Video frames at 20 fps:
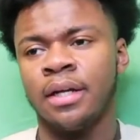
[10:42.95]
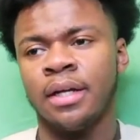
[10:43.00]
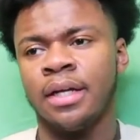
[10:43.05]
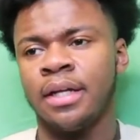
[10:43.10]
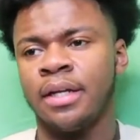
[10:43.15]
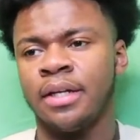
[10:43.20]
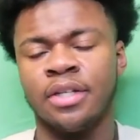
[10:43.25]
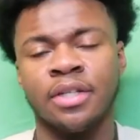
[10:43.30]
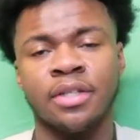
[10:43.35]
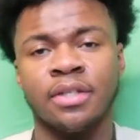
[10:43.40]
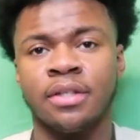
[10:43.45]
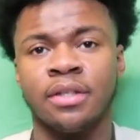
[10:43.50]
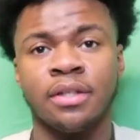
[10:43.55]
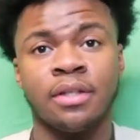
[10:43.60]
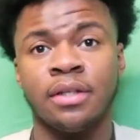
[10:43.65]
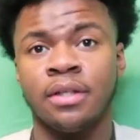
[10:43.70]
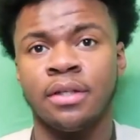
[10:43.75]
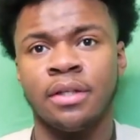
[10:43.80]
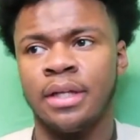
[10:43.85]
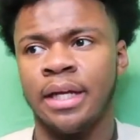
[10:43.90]
and just
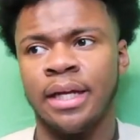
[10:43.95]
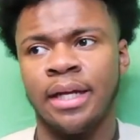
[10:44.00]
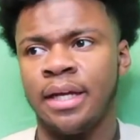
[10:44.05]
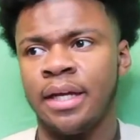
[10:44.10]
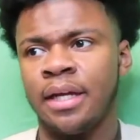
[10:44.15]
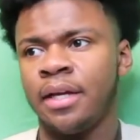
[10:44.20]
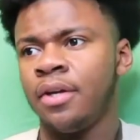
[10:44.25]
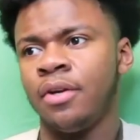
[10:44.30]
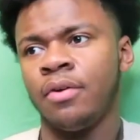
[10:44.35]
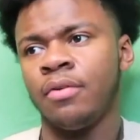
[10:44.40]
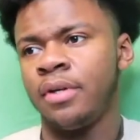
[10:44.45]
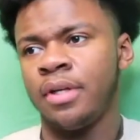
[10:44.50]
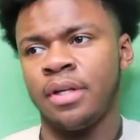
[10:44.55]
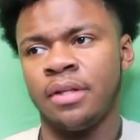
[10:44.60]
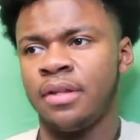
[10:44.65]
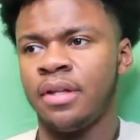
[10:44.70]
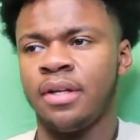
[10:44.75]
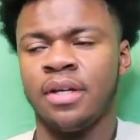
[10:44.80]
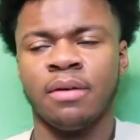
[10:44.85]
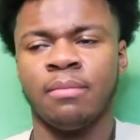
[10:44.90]
they can't do
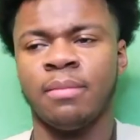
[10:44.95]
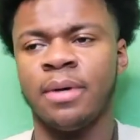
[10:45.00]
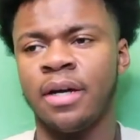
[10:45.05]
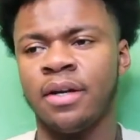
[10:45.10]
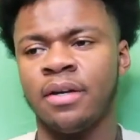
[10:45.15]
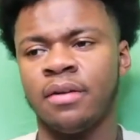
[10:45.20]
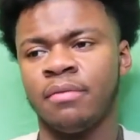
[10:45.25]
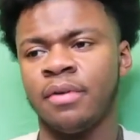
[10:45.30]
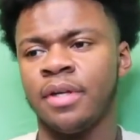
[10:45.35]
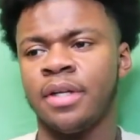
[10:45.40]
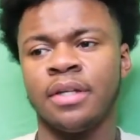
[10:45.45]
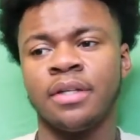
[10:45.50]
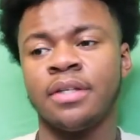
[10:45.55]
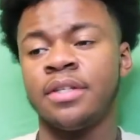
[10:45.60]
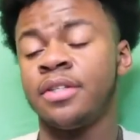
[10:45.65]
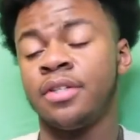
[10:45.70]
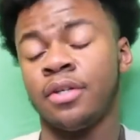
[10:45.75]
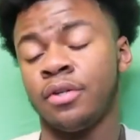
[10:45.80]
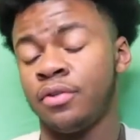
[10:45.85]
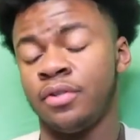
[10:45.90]
anything about it man it's
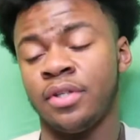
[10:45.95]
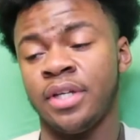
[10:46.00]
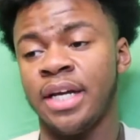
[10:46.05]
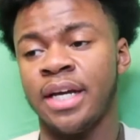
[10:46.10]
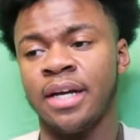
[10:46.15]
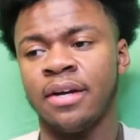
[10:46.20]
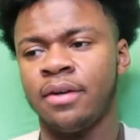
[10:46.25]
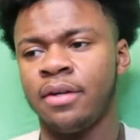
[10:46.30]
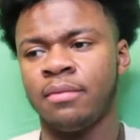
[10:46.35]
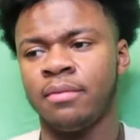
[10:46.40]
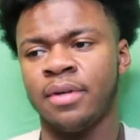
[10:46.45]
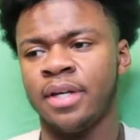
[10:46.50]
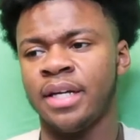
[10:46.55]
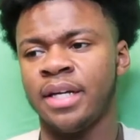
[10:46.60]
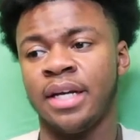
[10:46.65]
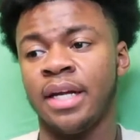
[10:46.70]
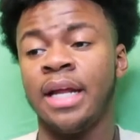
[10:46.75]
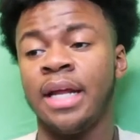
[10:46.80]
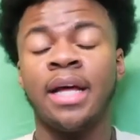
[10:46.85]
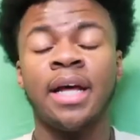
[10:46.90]
so scary man